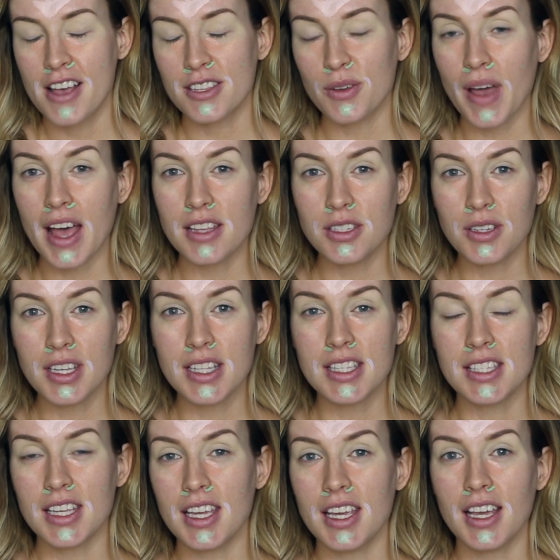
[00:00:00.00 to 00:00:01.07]
So as you can
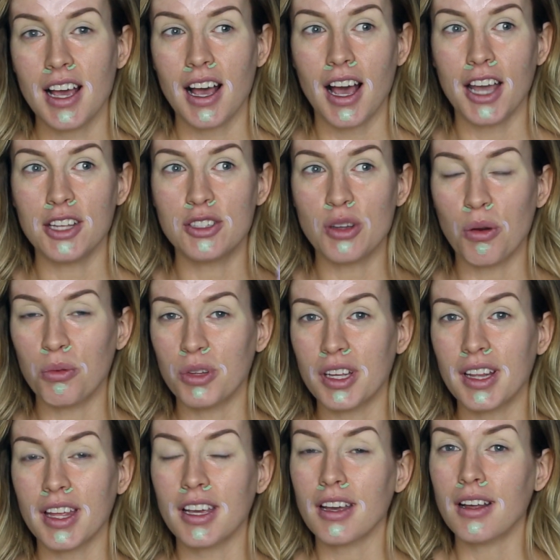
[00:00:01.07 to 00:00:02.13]
see, I don't
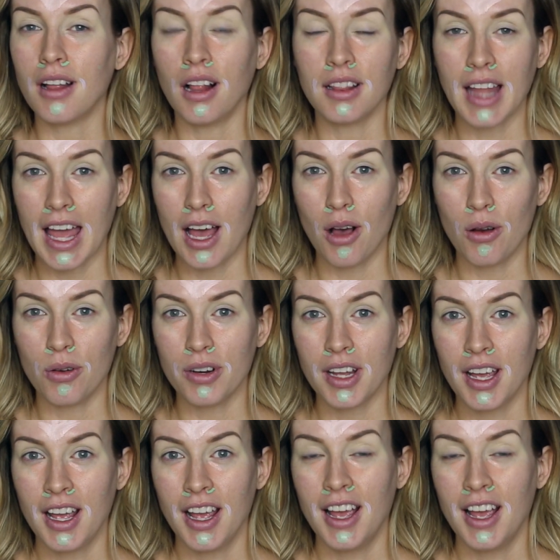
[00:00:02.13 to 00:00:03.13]
look like a clown.